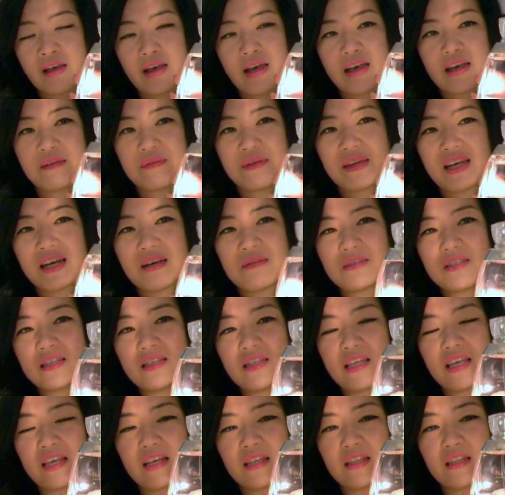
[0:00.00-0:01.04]
It comes
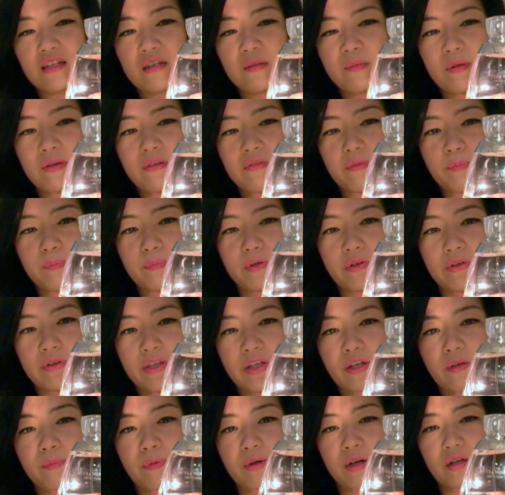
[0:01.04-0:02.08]
in like a little bit of a
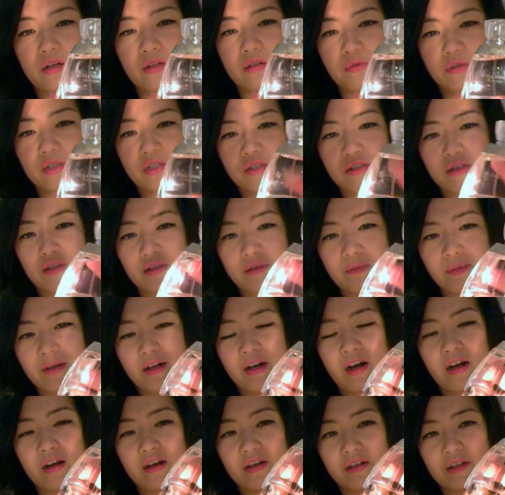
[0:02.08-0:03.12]
bulkier bottle, which is a little bit
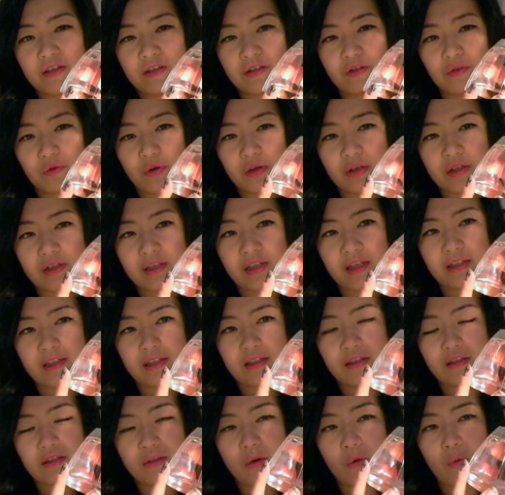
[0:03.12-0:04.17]
harder to store just because
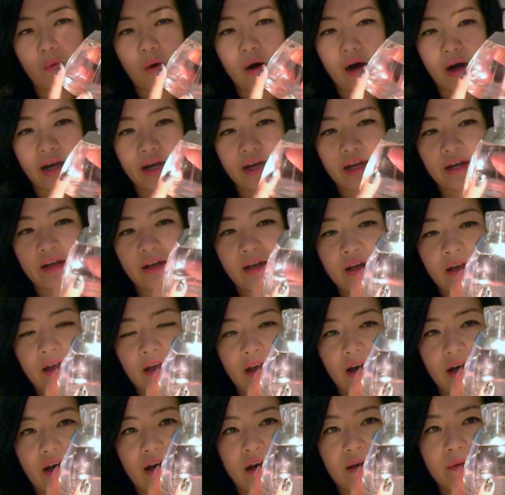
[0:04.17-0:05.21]
it's so wide,
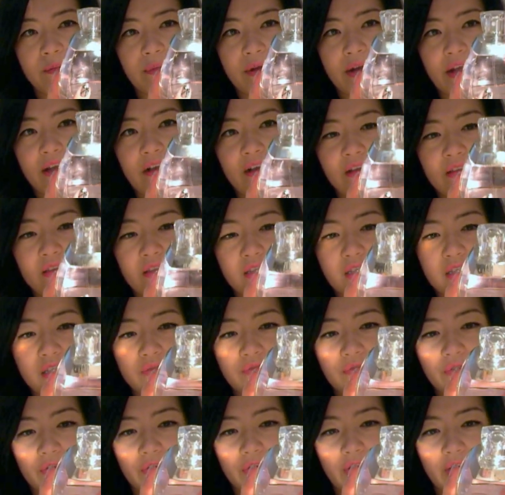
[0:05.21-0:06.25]
but I got this
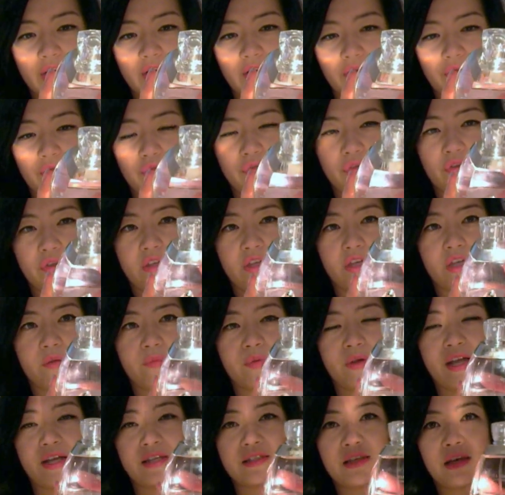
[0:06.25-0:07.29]
for like a really good
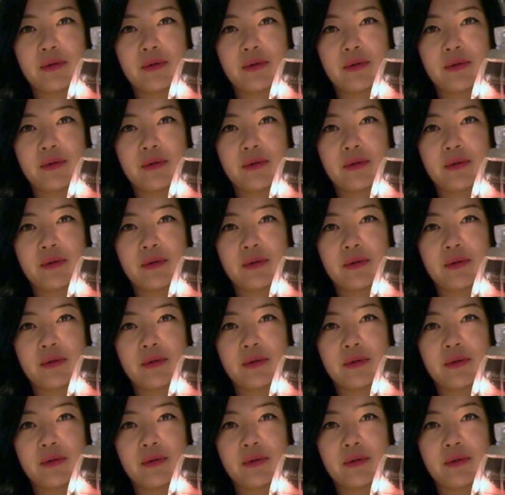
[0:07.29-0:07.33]
price.